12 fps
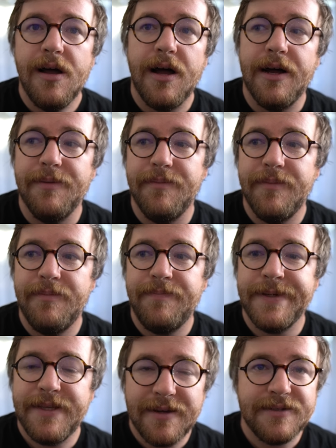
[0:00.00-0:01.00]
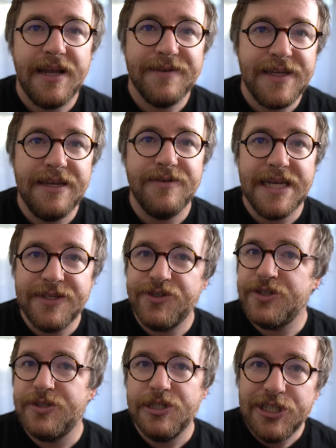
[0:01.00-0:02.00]
But Dostoevsky is
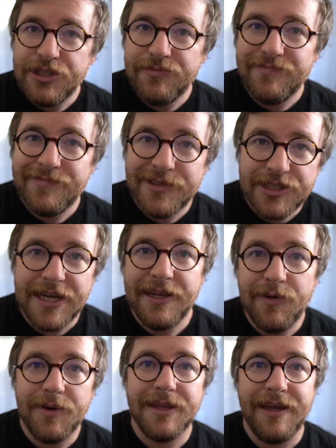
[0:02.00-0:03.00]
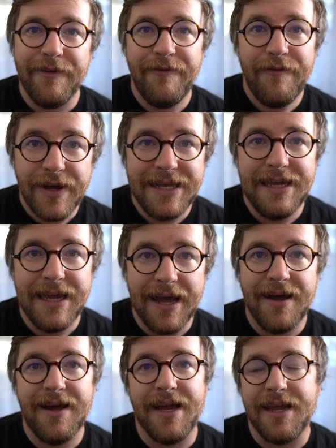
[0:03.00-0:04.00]
just genuinely a funny
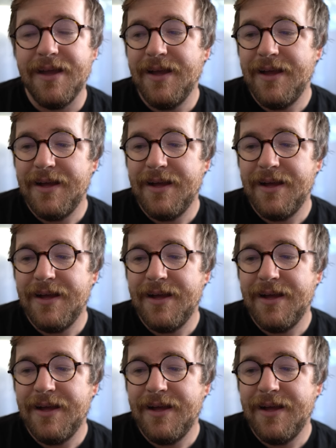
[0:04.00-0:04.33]
guy.